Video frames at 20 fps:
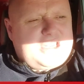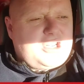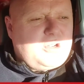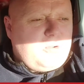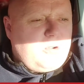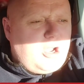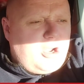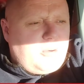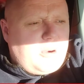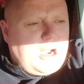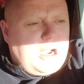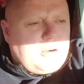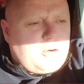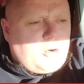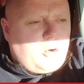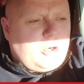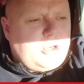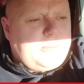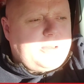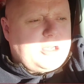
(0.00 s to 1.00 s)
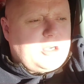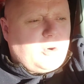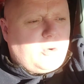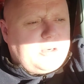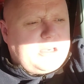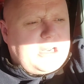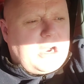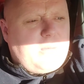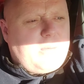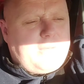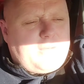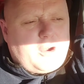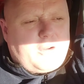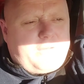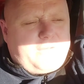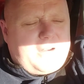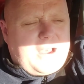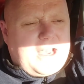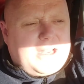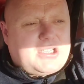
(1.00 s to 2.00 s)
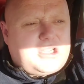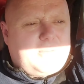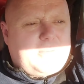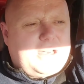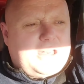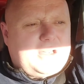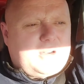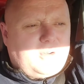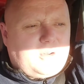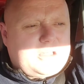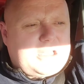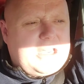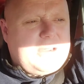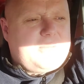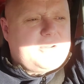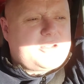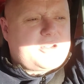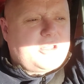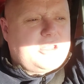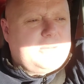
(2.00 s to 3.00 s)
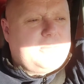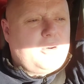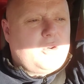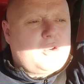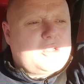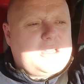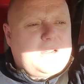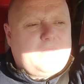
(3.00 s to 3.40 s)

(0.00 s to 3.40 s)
who are going to be going out. We've got far too many goalkeepers on the books.